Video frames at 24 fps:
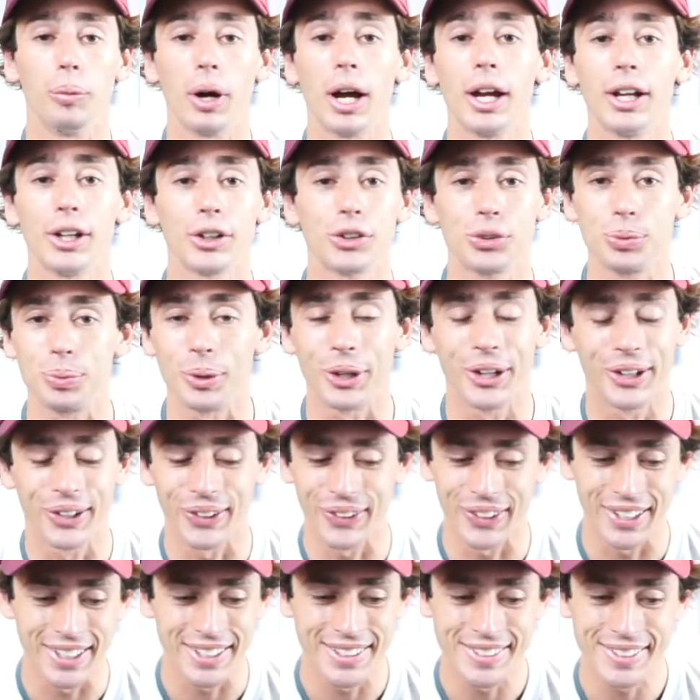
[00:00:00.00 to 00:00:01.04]

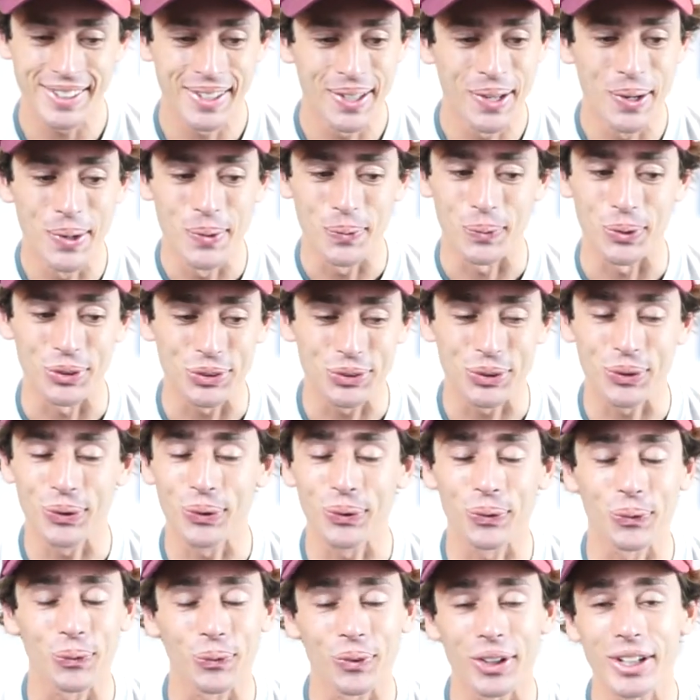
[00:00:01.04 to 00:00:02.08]
experience was
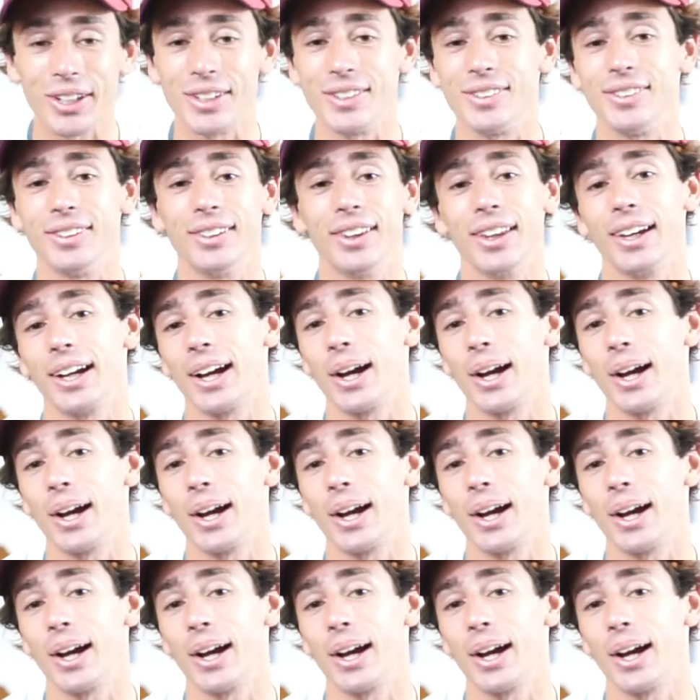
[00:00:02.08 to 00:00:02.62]
crazy. Like